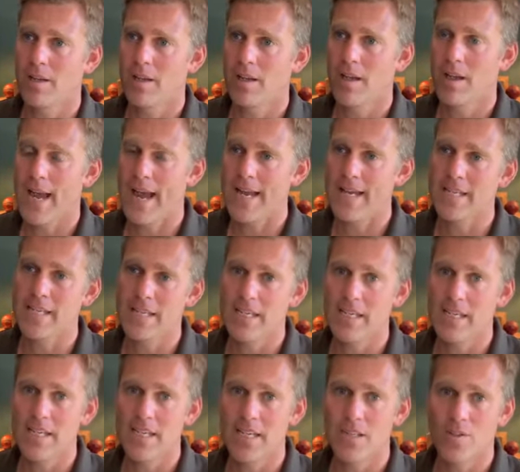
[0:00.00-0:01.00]
uh, 80
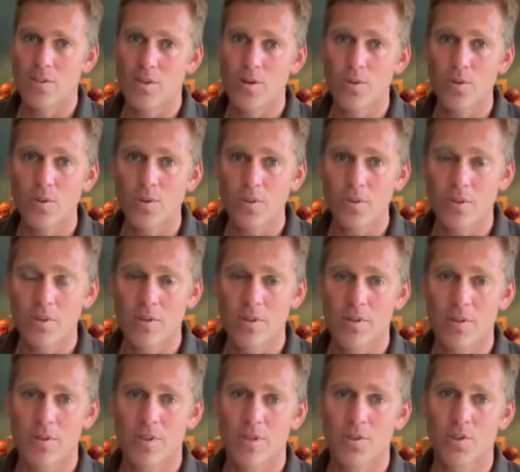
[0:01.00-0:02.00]
years old,
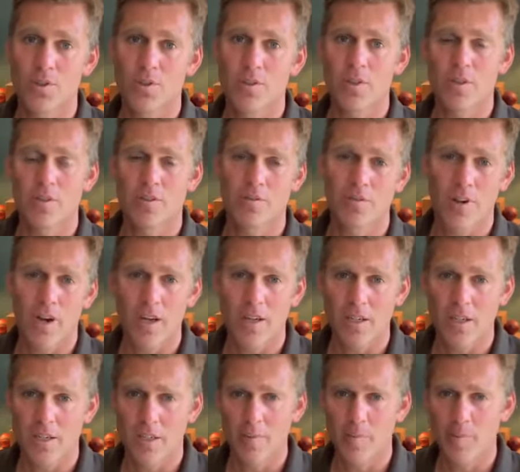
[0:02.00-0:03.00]
that is certified in a